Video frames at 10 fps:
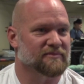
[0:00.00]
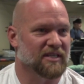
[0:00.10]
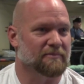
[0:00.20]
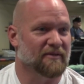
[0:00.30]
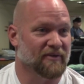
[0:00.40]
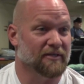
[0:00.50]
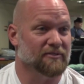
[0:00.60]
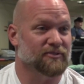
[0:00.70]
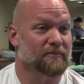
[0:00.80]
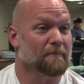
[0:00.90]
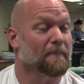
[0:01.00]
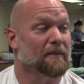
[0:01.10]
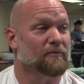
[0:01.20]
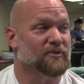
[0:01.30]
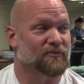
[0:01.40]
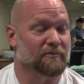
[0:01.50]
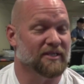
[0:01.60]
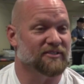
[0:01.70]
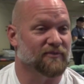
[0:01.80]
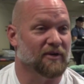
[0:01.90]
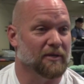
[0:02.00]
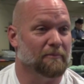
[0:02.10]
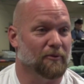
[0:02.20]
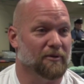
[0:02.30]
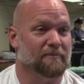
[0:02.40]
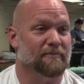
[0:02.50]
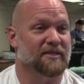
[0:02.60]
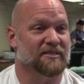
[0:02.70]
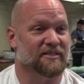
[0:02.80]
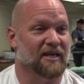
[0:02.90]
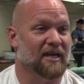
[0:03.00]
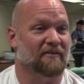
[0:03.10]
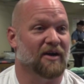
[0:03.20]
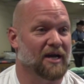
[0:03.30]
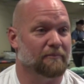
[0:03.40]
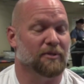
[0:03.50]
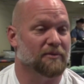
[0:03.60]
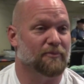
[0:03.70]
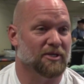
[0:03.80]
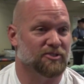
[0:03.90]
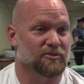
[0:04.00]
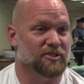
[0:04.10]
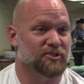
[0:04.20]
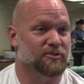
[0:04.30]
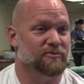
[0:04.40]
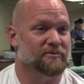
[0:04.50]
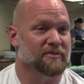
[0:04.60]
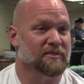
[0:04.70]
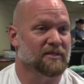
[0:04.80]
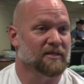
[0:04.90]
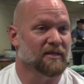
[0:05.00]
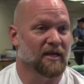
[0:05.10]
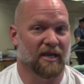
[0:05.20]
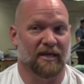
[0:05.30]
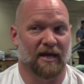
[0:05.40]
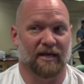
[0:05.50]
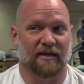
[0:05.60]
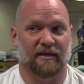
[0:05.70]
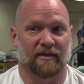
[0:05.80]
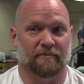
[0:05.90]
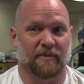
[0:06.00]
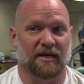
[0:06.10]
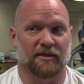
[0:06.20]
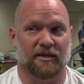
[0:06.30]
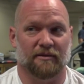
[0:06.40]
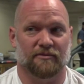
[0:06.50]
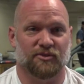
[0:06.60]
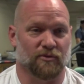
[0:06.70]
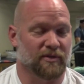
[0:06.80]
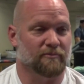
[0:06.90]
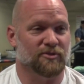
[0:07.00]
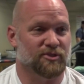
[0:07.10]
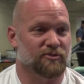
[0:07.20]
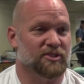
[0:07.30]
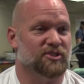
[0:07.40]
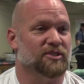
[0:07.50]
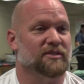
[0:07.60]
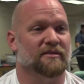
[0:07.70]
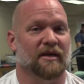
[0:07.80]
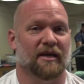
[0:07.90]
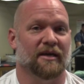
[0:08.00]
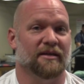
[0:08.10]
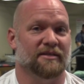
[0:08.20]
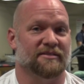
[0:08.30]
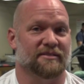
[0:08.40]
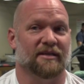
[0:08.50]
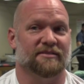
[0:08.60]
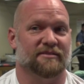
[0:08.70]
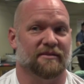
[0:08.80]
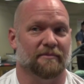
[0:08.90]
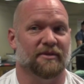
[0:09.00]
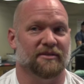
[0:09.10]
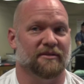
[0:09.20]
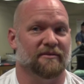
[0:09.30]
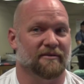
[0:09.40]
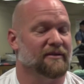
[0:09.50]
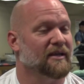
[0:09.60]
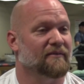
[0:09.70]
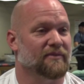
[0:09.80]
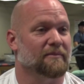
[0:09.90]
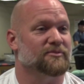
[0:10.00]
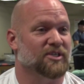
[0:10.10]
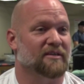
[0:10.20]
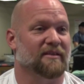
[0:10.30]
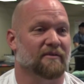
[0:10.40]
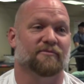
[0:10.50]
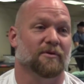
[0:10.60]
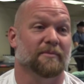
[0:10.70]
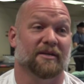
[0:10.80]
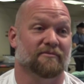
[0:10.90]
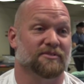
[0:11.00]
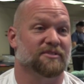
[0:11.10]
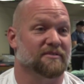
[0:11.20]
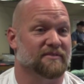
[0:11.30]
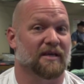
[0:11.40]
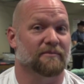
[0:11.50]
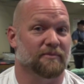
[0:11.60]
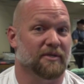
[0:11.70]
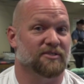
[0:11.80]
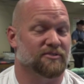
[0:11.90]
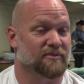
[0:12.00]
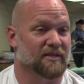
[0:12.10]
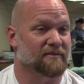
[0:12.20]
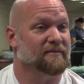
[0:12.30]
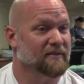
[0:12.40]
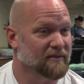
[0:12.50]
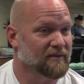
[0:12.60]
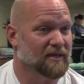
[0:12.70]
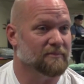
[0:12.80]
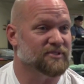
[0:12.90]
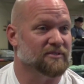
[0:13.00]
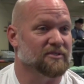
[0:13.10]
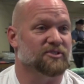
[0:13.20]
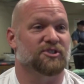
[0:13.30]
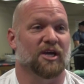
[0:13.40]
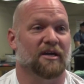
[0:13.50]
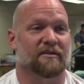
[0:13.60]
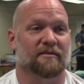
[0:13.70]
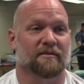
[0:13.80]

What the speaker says: take my vitals, which for me is very important because I have a high blood pressure issue and I am on a sodium restriction, and it's nice to come in here and have them check that for me every single time to make sure that I'm still in check.